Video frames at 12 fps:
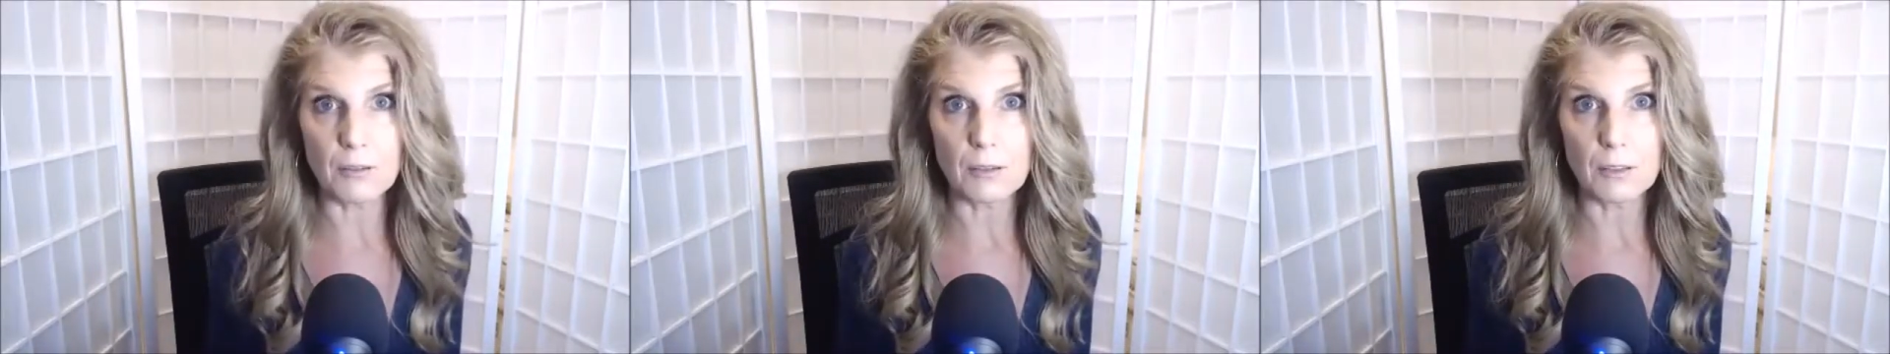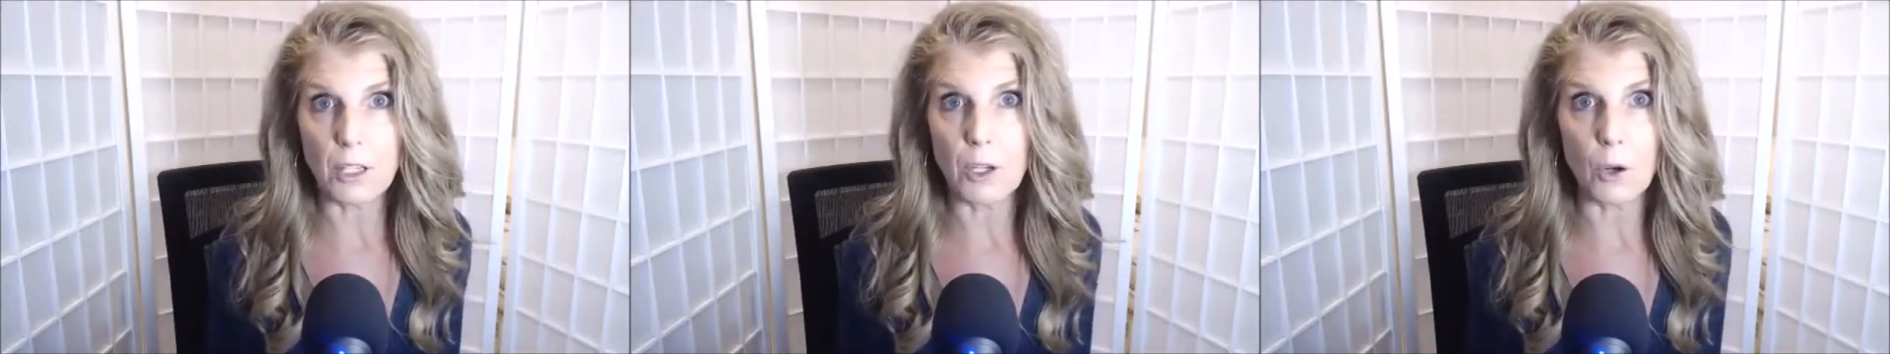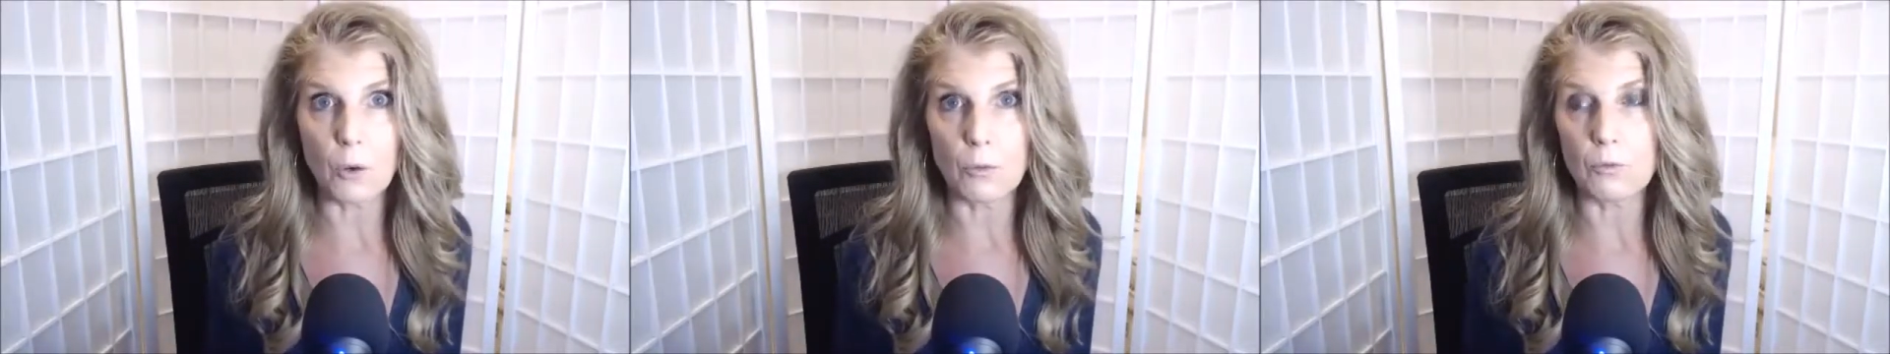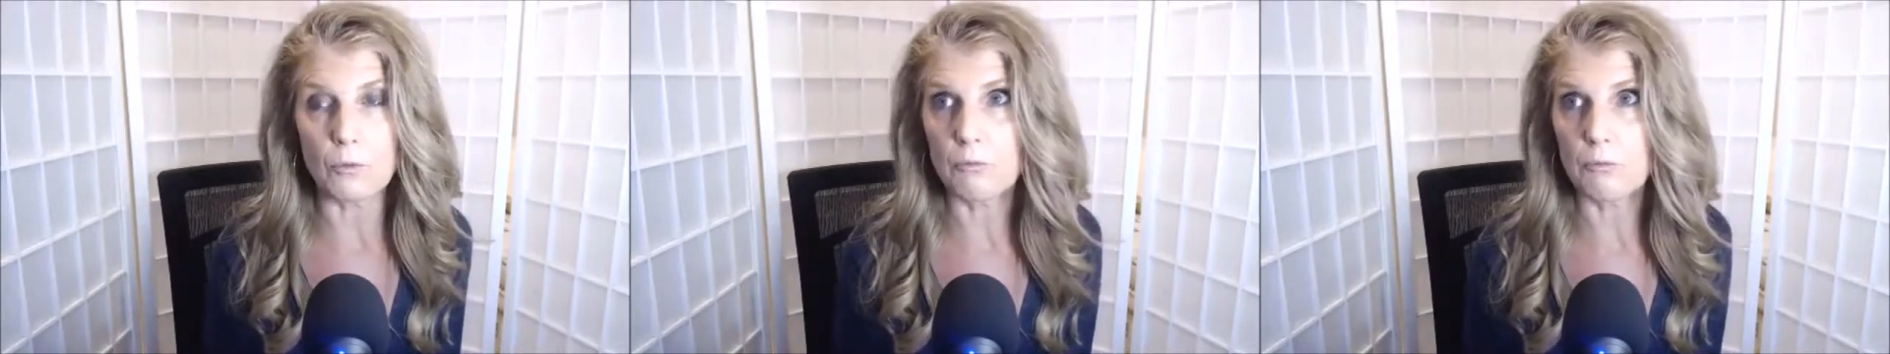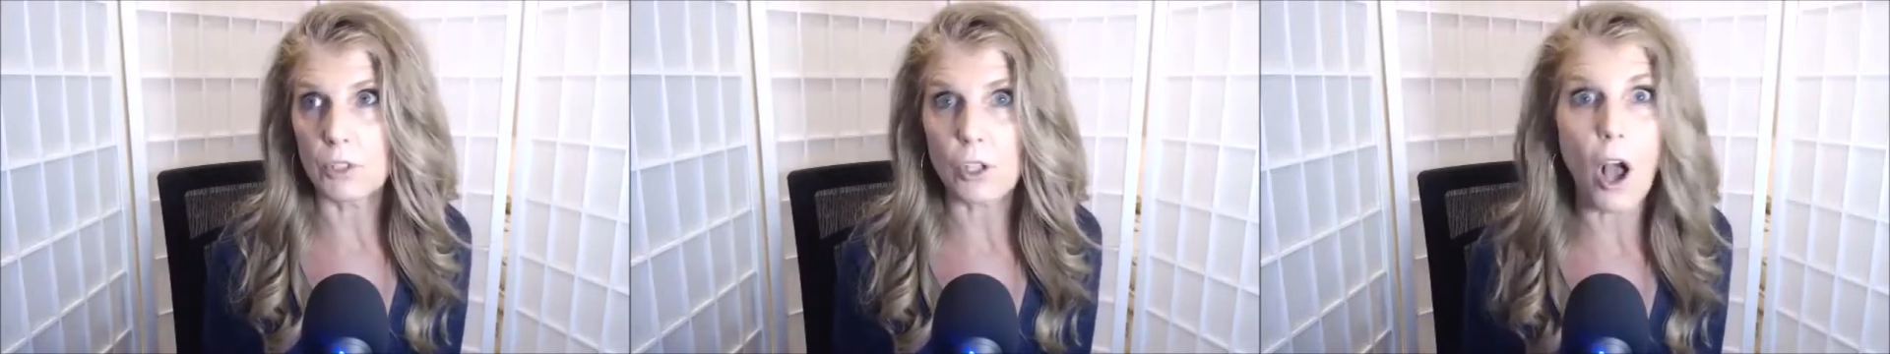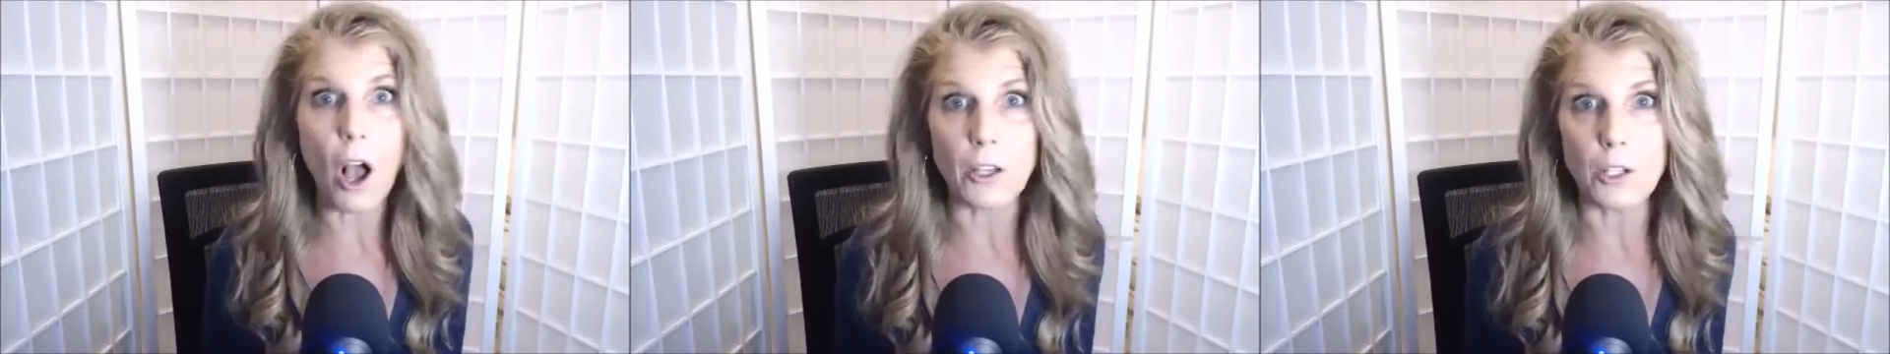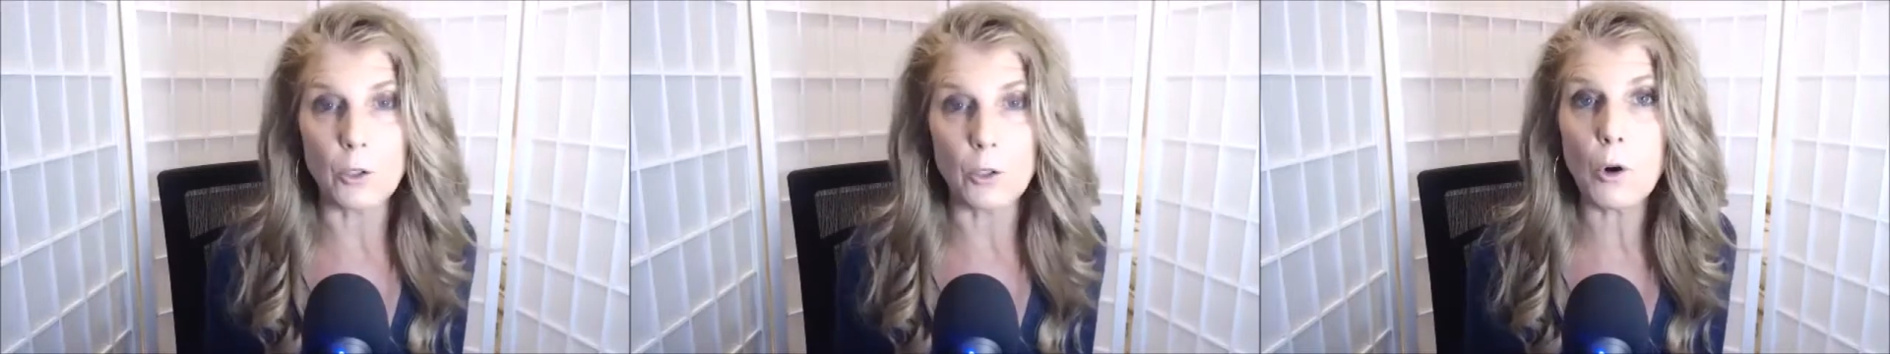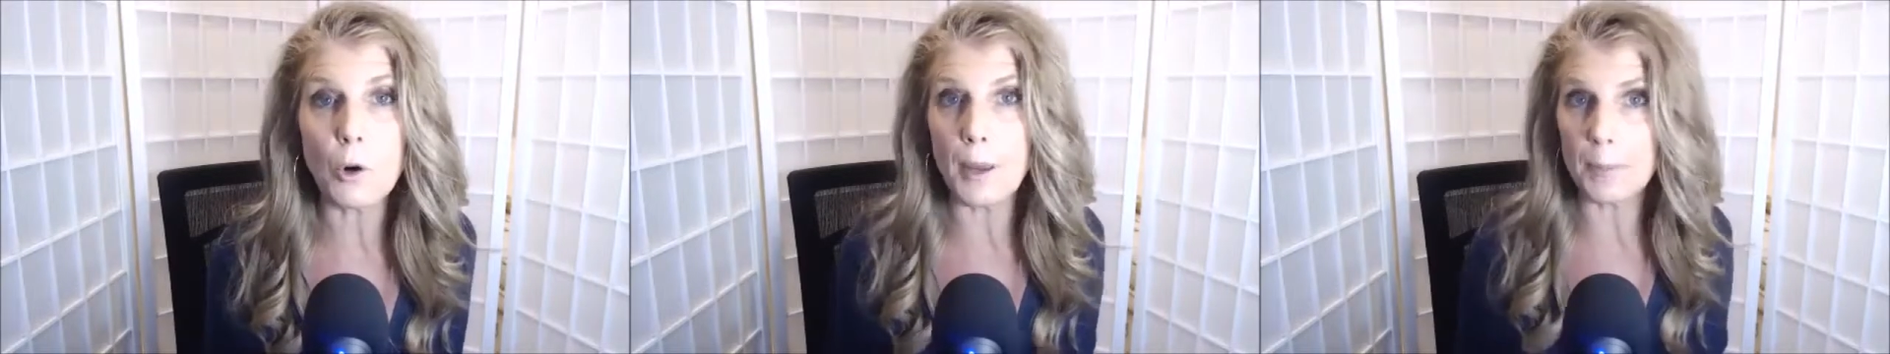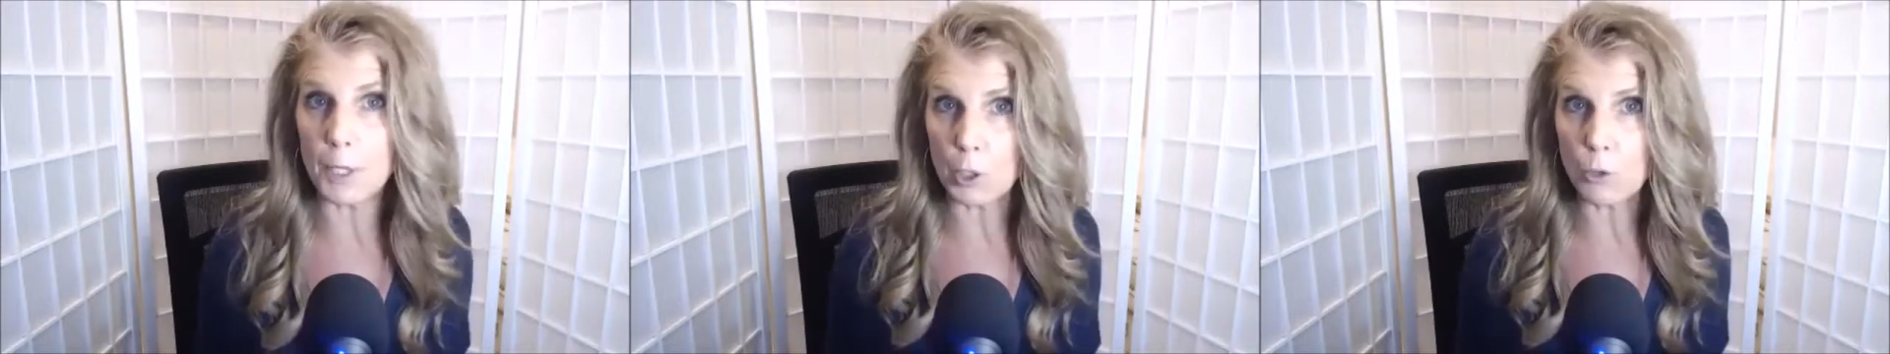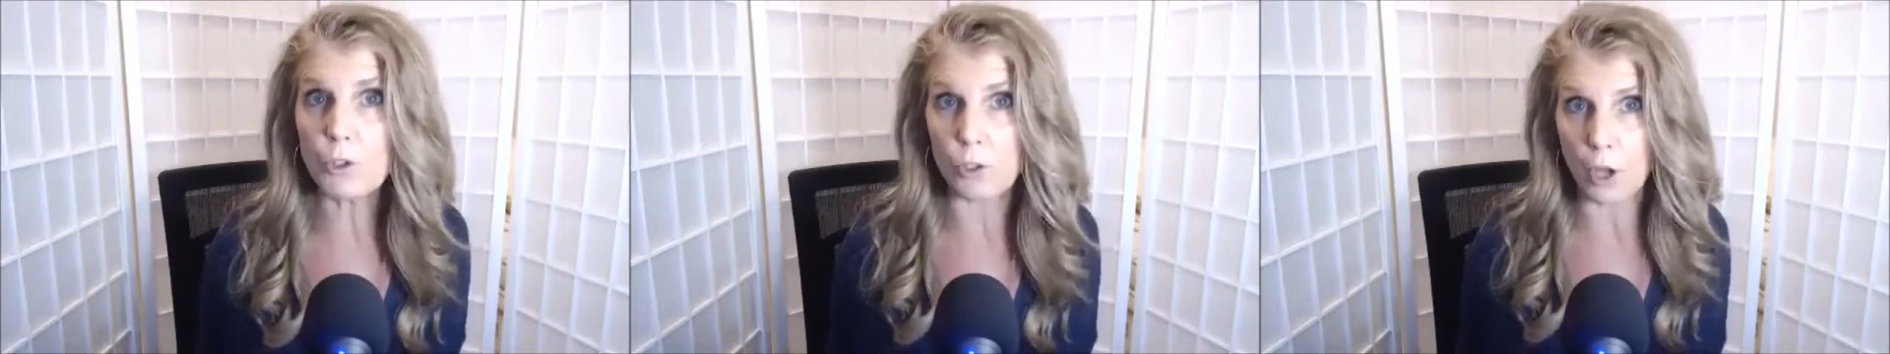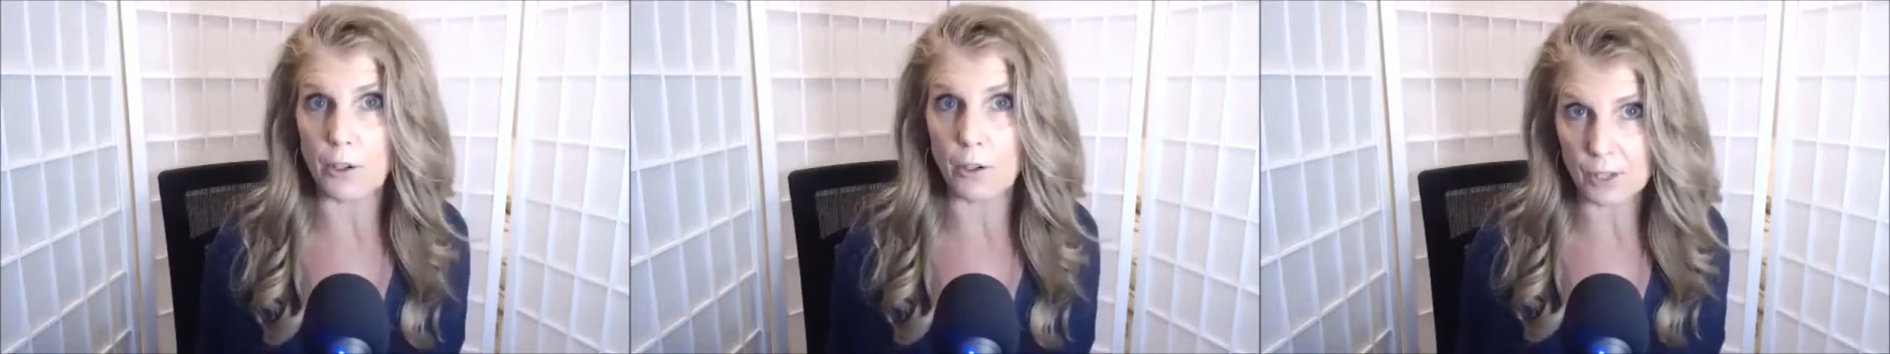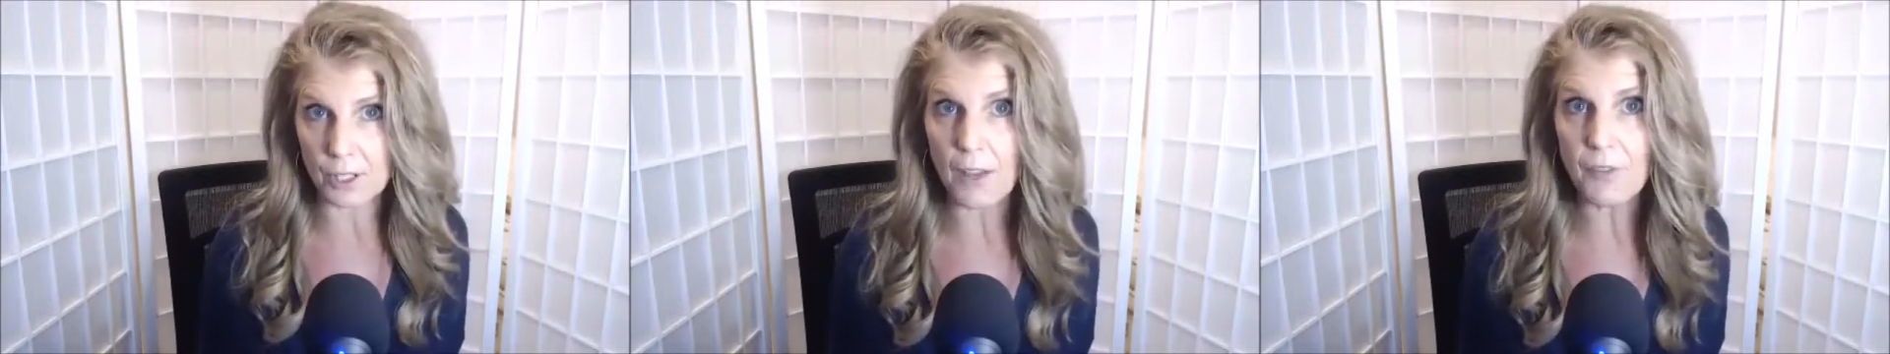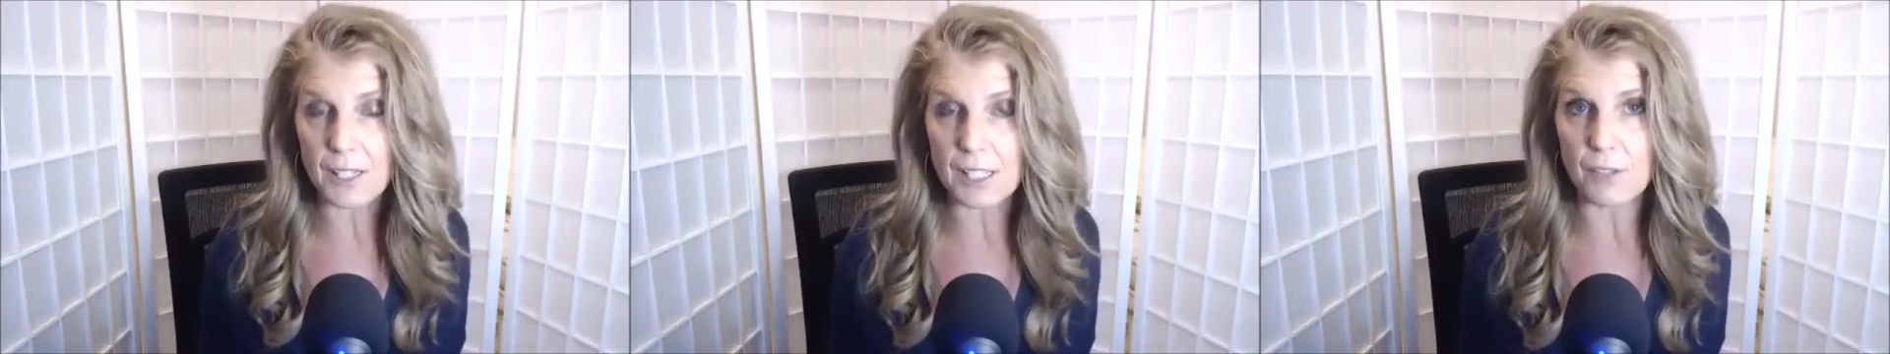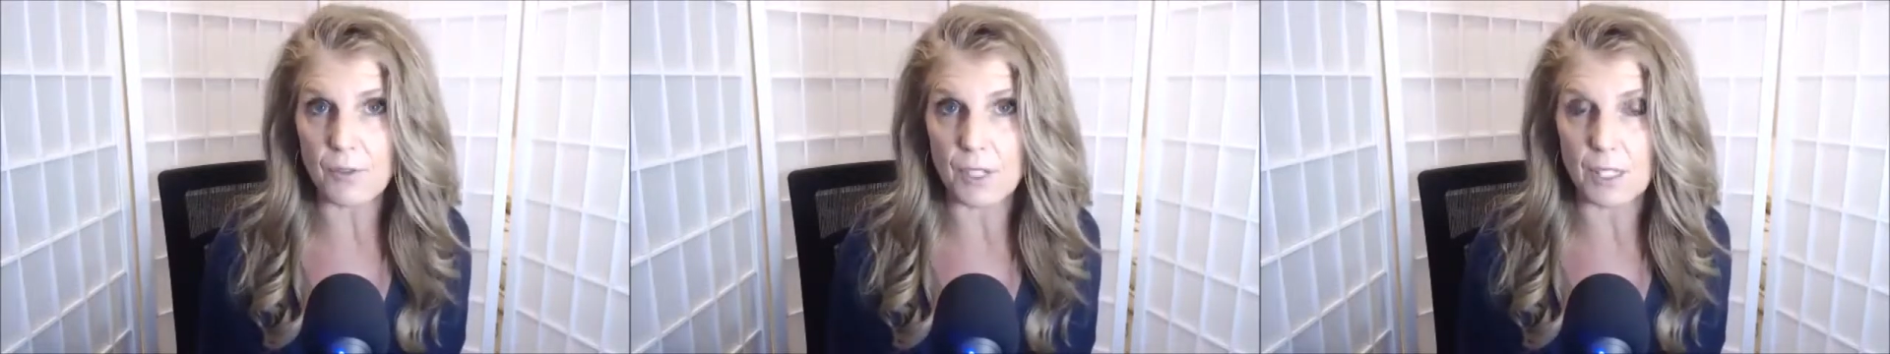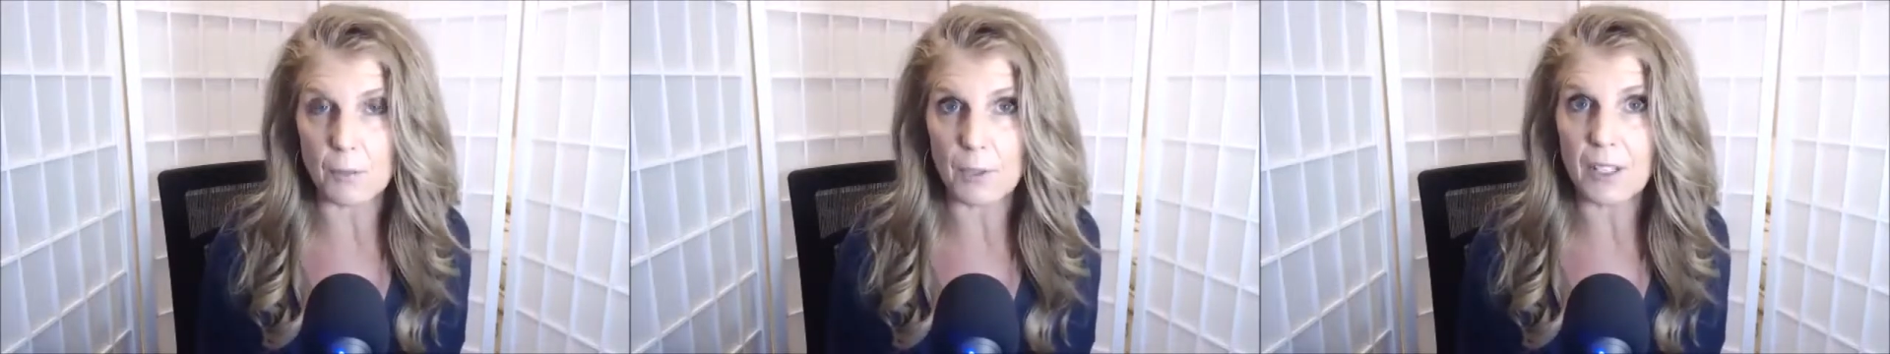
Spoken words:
you know, saw you, or maybe you saw yourself as invisible.